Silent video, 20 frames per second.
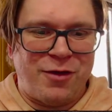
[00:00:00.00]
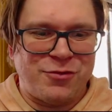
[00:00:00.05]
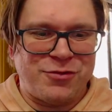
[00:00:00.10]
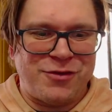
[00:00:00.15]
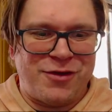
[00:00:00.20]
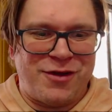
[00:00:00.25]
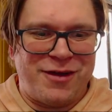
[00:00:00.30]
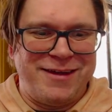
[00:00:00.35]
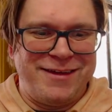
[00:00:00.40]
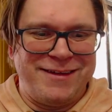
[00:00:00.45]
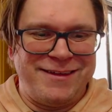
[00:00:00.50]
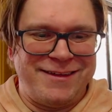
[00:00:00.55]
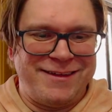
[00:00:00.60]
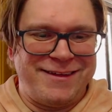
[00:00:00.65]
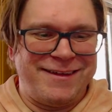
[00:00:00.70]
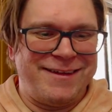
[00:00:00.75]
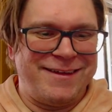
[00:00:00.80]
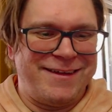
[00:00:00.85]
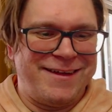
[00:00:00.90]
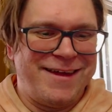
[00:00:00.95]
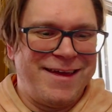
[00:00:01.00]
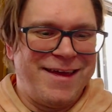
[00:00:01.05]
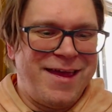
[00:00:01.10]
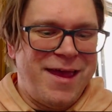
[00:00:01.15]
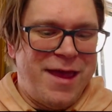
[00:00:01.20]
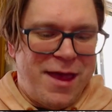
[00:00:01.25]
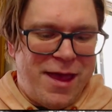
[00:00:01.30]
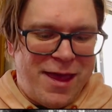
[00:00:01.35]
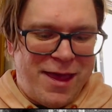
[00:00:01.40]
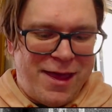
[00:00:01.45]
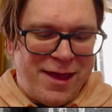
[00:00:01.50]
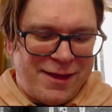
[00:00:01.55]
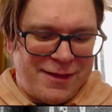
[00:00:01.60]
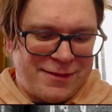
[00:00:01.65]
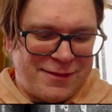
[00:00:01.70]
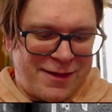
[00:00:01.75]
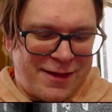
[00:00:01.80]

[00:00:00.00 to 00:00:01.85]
Sorry. And